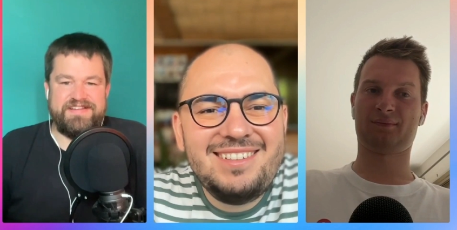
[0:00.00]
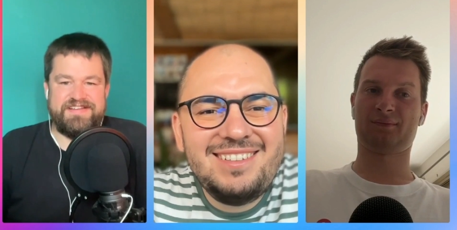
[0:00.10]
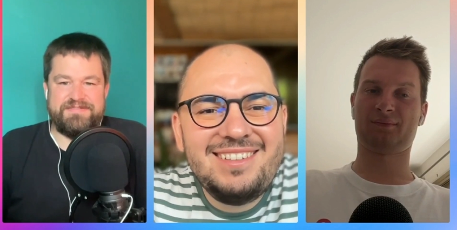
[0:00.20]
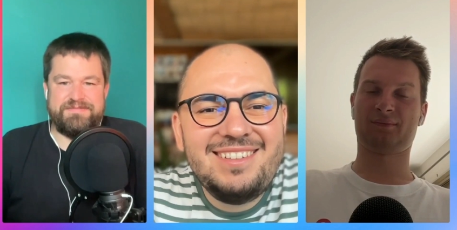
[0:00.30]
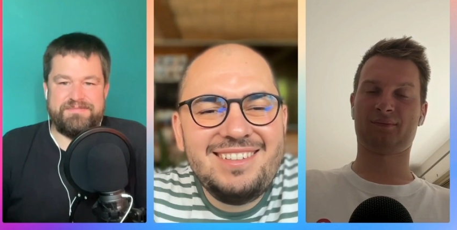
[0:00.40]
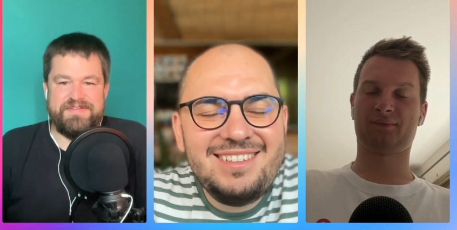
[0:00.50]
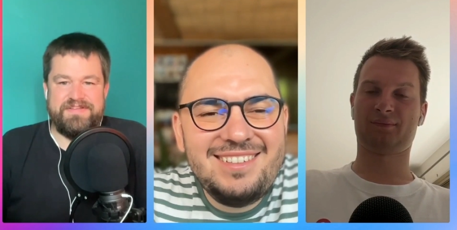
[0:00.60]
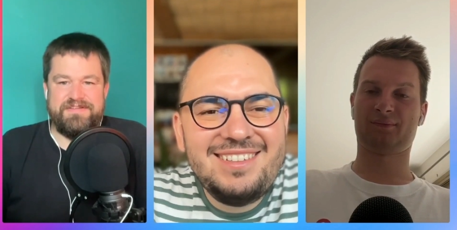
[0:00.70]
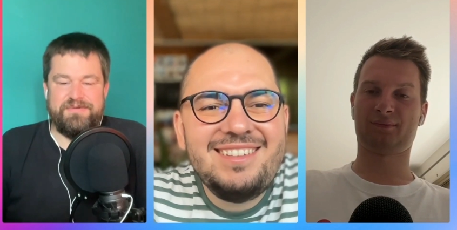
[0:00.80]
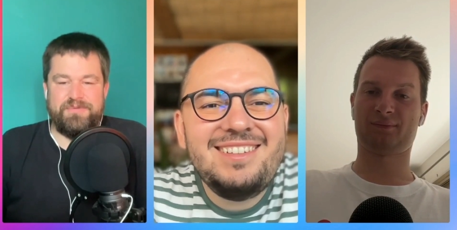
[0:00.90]
Speaker 1: um,
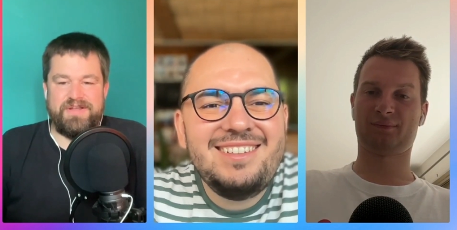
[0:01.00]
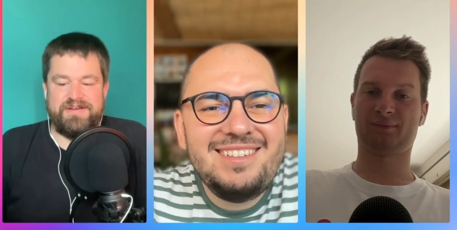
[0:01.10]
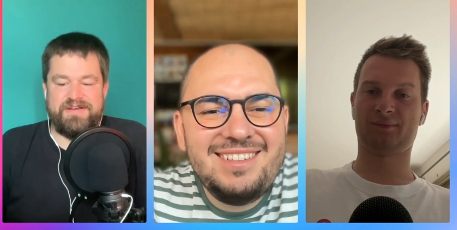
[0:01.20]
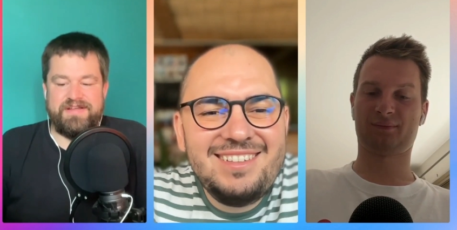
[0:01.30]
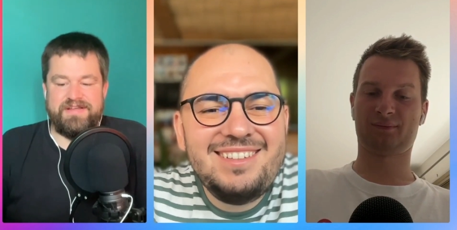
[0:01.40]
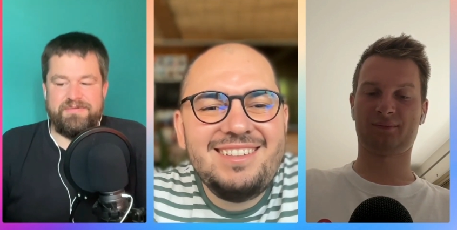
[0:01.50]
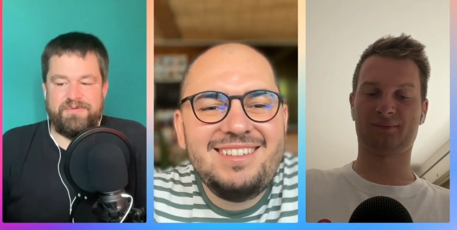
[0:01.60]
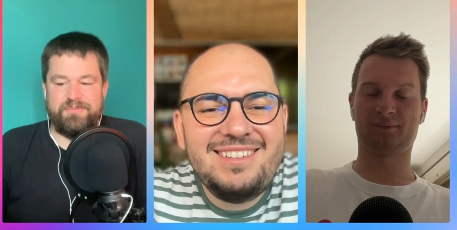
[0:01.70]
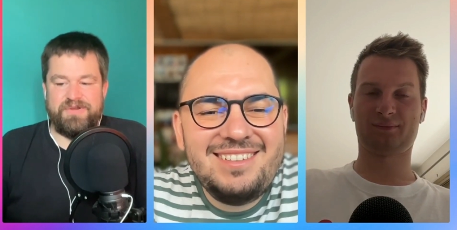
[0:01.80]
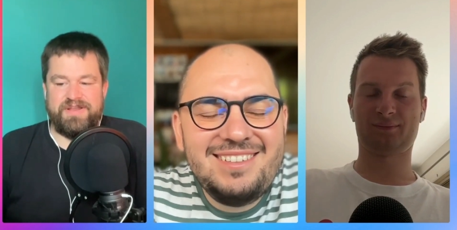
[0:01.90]
when uh,
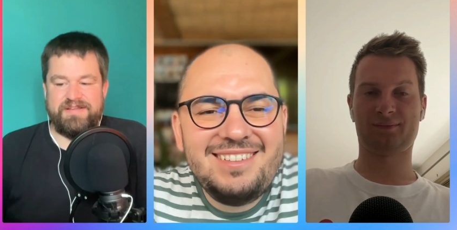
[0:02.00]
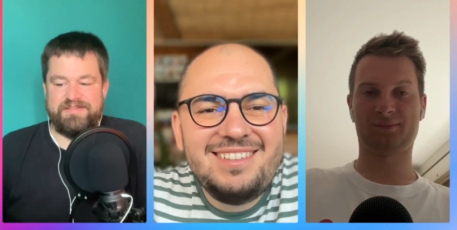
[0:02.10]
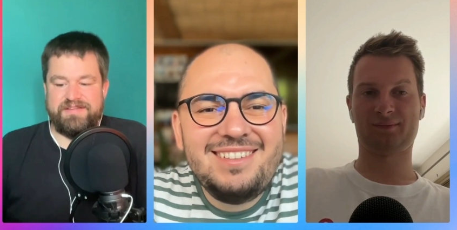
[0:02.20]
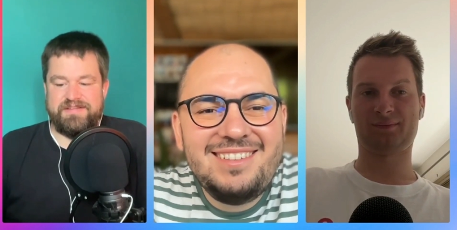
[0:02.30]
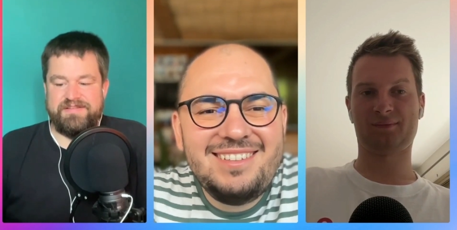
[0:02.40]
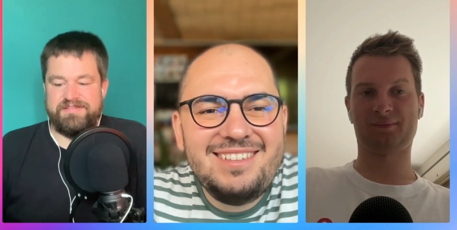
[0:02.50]
when we had the